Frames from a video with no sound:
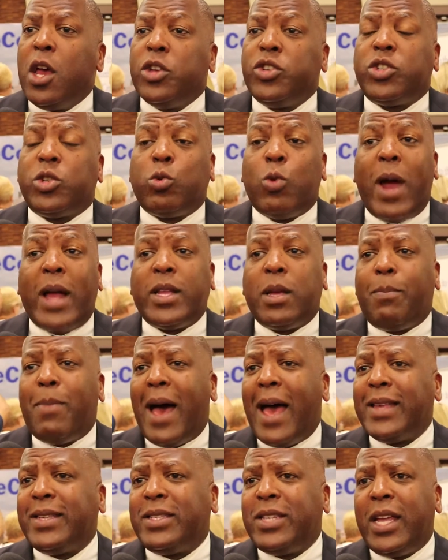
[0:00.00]
surrounded
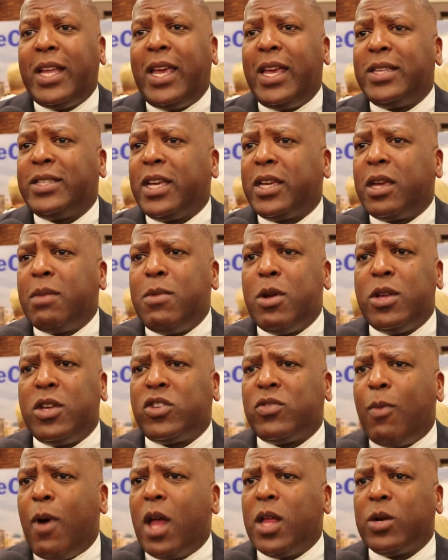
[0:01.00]
by cities and communities
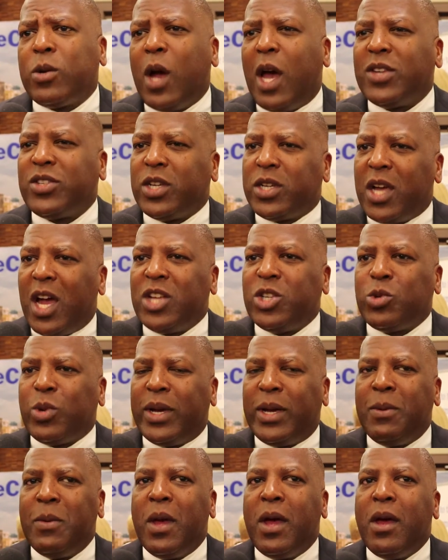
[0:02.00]
from all across the
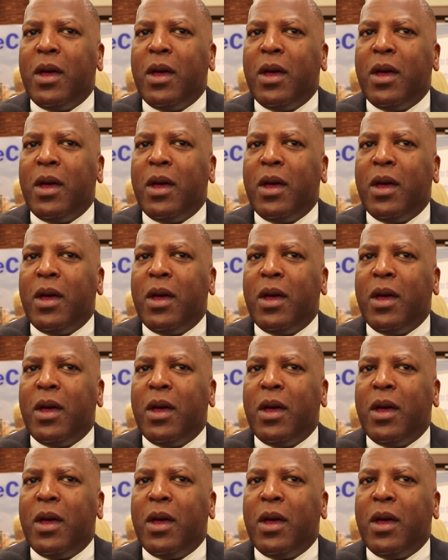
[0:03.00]
country.